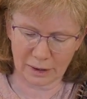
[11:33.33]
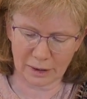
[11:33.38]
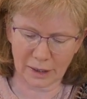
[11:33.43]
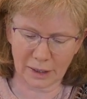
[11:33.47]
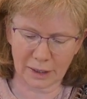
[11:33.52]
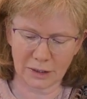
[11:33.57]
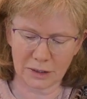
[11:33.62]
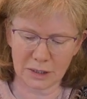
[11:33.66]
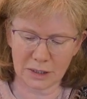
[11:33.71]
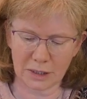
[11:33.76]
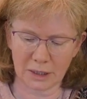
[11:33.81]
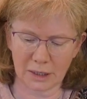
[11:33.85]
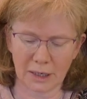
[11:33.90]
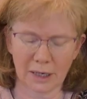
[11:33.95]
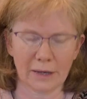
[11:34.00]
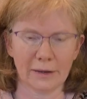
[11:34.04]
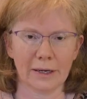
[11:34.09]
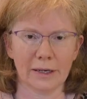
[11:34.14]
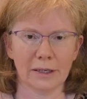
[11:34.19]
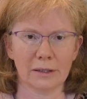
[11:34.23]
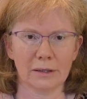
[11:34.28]
Can you see
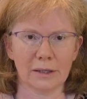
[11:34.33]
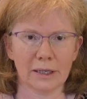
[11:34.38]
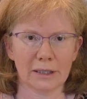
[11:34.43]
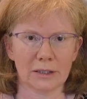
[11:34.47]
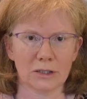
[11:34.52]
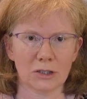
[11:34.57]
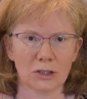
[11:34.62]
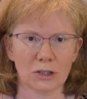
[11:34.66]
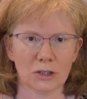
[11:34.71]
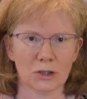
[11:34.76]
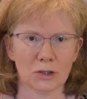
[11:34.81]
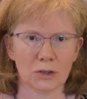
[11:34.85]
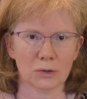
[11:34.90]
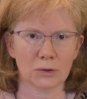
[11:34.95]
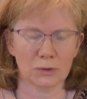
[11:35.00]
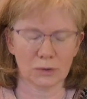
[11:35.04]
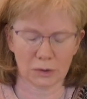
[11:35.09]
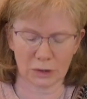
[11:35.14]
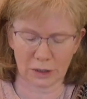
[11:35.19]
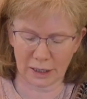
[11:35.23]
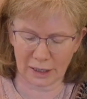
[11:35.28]
how that's just
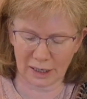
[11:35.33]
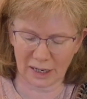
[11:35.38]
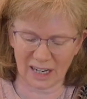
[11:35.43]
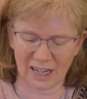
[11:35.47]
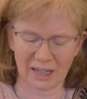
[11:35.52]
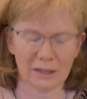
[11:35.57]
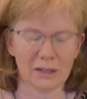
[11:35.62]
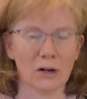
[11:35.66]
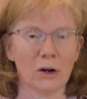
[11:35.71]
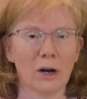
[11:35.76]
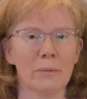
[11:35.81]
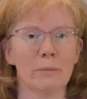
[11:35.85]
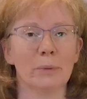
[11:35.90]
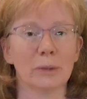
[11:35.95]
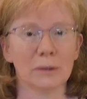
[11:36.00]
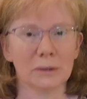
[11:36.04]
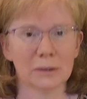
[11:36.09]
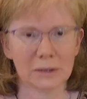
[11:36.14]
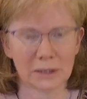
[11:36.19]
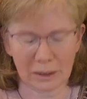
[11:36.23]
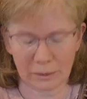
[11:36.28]
torn there? Now, I know I
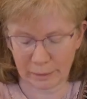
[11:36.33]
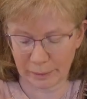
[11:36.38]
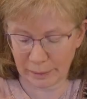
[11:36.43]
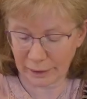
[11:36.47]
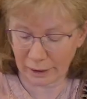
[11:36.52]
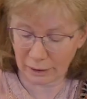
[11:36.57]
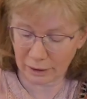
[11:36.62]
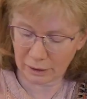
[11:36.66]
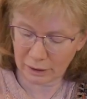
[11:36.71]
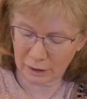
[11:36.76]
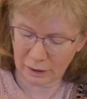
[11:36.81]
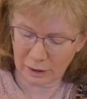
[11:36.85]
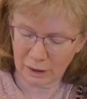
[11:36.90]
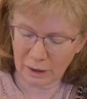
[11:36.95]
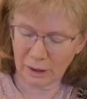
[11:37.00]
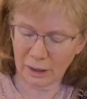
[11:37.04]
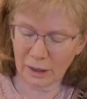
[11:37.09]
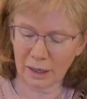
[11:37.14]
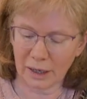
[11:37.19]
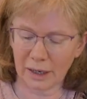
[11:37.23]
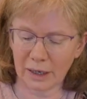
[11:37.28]
pulled it, but
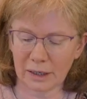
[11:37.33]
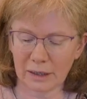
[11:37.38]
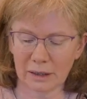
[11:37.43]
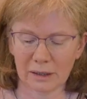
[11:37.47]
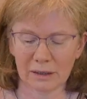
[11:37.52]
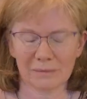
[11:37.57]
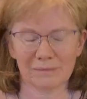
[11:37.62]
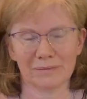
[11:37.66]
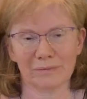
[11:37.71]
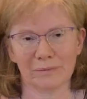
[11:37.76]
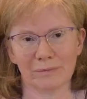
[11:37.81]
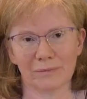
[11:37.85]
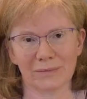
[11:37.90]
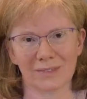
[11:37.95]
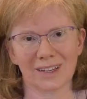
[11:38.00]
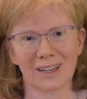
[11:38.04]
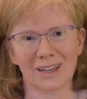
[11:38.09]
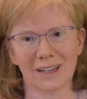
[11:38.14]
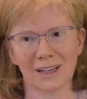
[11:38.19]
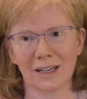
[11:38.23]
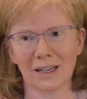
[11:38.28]

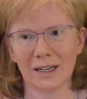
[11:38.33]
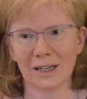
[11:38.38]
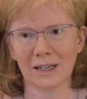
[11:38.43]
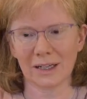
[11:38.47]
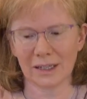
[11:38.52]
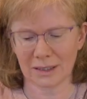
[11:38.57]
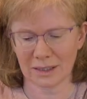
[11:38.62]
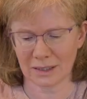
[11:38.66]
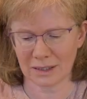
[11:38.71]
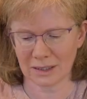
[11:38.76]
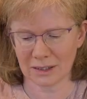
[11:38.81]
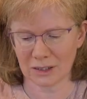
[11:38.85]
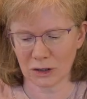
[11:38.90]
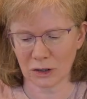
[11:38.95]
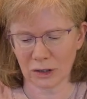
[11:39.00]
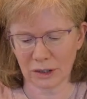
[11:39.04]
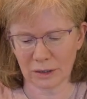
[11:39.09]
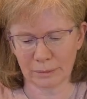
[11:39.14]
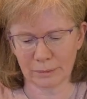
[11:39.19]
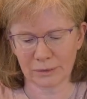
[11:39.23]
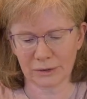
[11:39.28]
it's
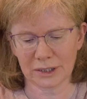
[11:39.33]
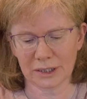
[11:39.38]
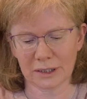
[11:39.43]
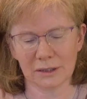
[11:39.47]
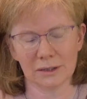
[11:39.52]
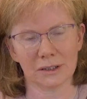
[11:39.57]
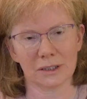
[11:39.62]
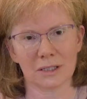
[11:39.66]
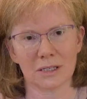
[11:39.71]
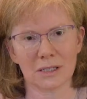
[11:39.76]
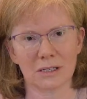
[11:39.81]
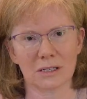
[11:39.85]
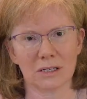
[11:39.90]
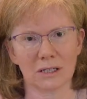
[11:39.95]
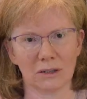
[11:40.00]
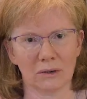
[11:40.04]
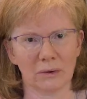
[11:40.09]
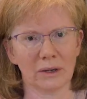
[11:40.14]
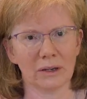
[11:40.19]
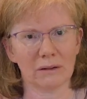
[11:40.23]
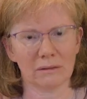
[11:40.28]
got a brittleness
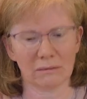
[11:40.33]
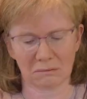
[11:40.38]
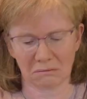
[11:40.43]
to it.